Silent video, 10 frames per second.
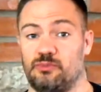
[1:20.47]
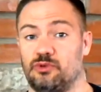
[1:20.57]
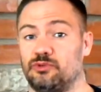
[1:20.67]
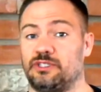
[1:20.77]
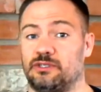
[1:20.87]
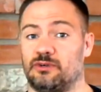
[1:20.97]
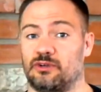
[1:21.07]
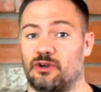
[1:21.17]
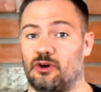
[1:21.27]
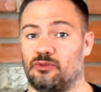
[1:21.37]
Mule deer are
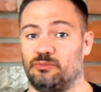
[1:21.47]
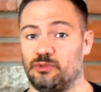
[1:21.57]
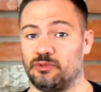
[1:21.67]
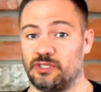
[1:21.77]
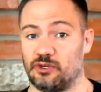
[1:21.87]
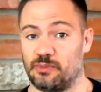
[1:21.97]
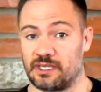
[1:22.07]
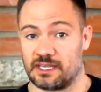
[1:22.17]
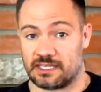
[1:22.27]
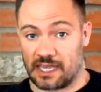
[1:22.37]
called mule deer because